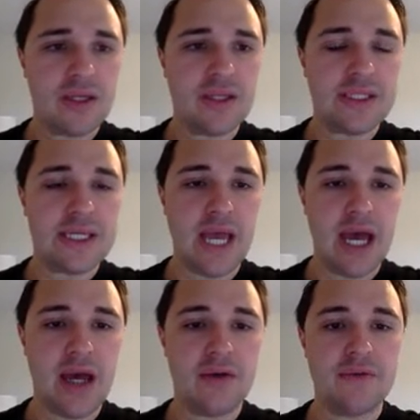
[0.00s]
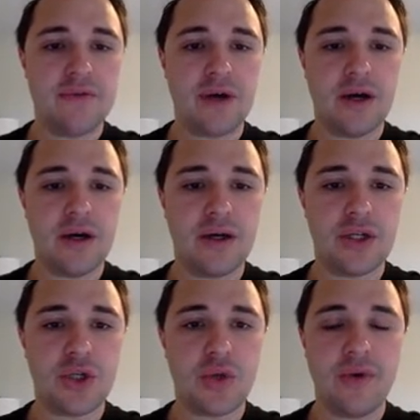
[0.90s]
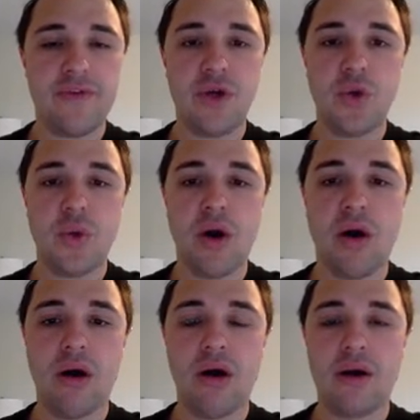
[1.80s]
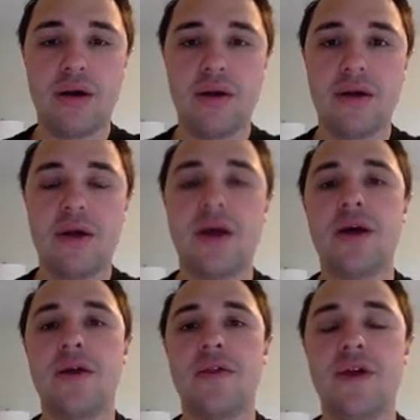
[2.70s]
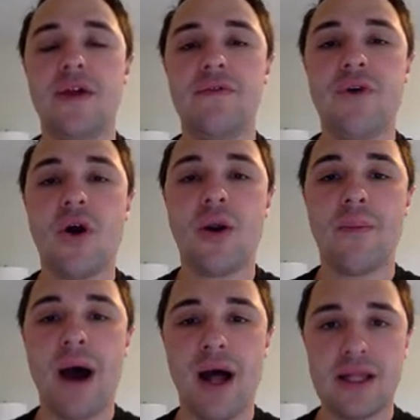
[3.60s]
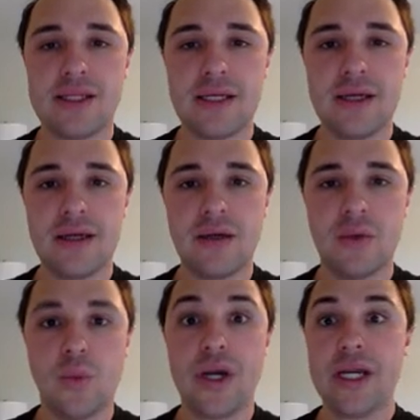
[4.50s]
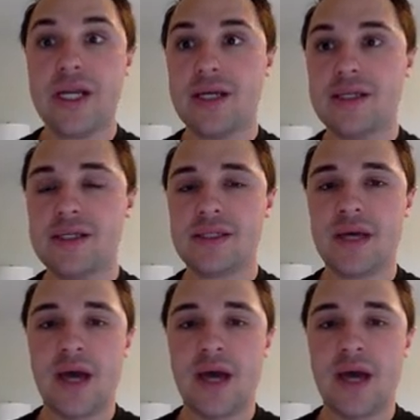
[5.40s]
did have a short review on the foreign policy, what it is.